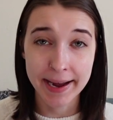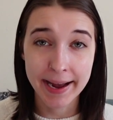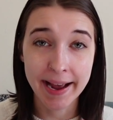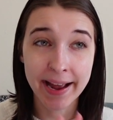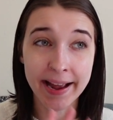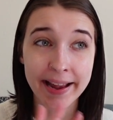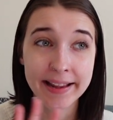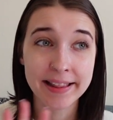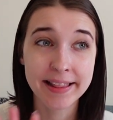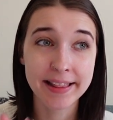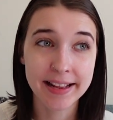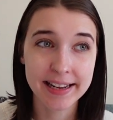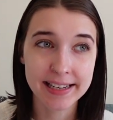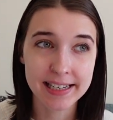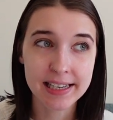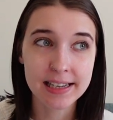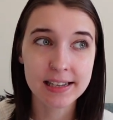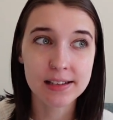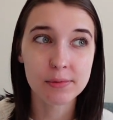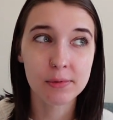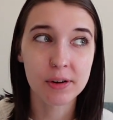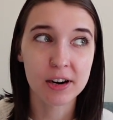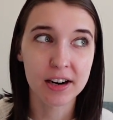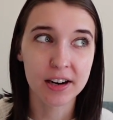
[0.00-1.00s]
And this
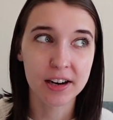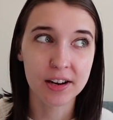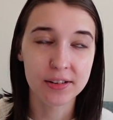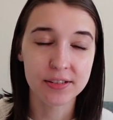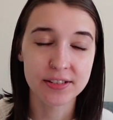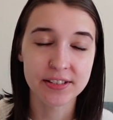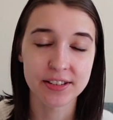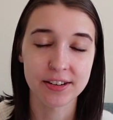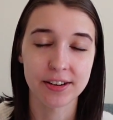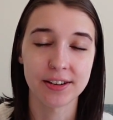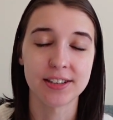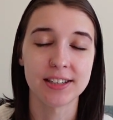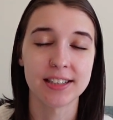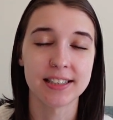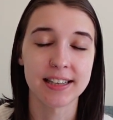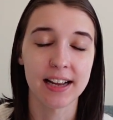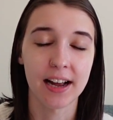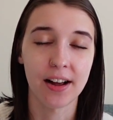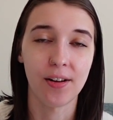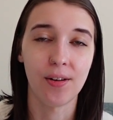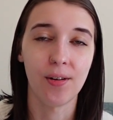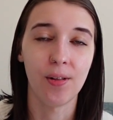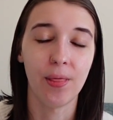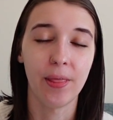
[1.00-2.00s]
is where you start to
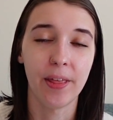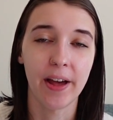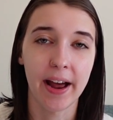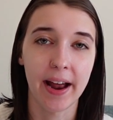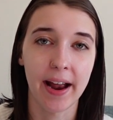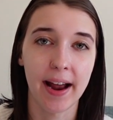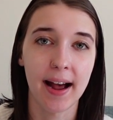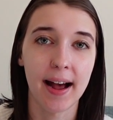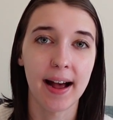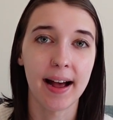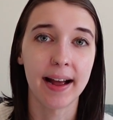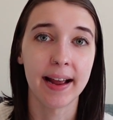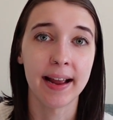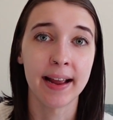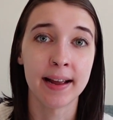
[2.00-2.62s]
tell that I